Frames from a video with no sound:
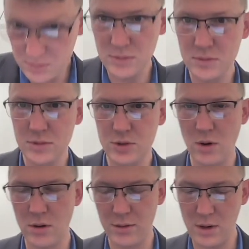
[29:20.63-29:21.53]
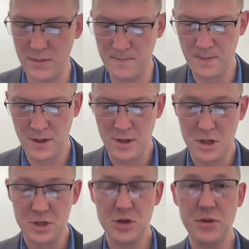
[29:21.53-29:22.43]
square root of 3.
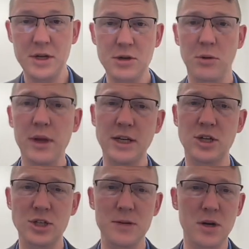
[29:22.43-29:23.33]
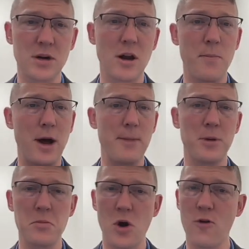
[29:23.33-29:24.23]
So these are relationships that are going to pop
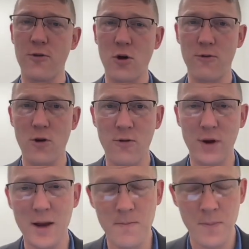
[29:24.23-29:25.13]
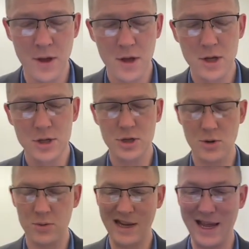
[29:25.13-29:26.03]
up over and over and over again.
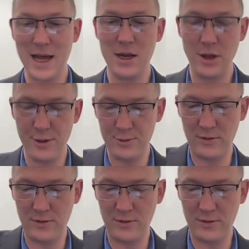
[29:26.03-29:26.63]
So get used